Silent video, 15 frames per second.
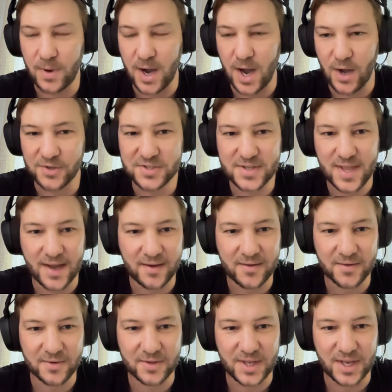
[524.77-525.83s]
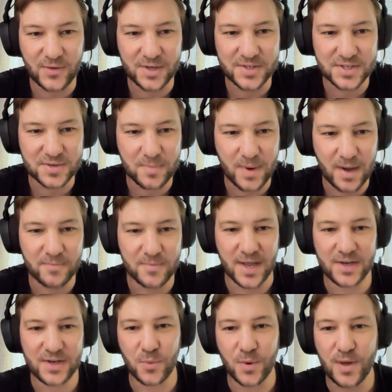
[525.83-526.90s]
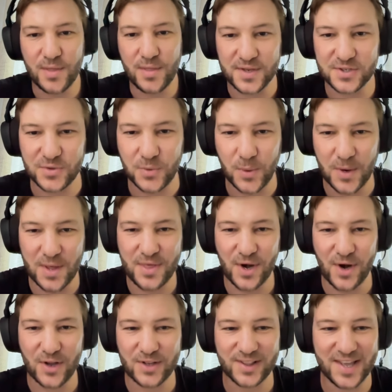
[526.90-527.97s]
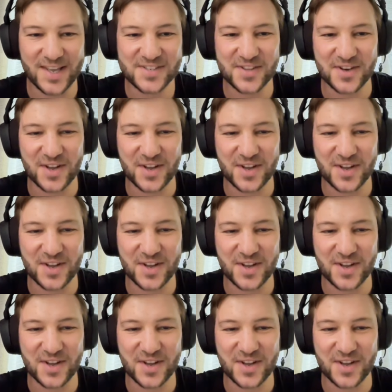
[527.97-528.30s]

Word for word: whole stack decreases and my net worth is worth a lot less,